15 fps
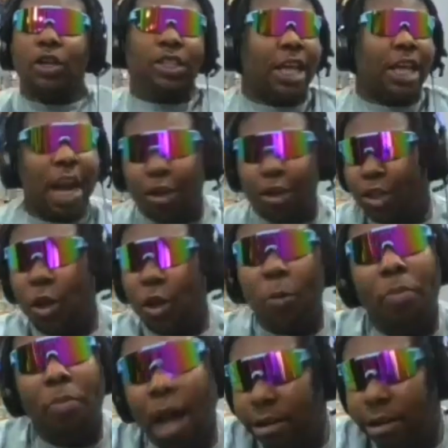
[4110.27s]
Shout out to
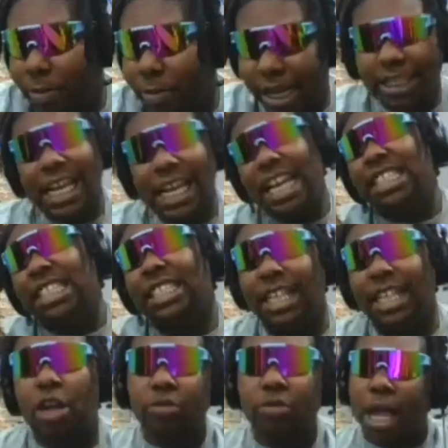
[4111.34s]
your pops because he
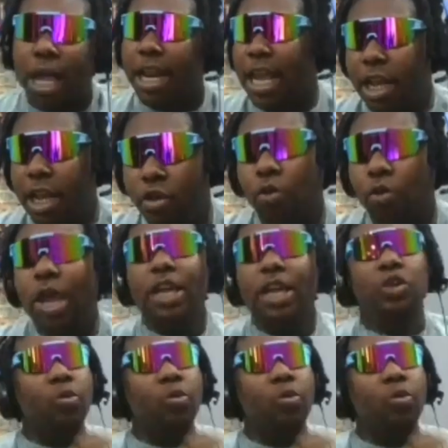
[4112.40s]
instilled that in you.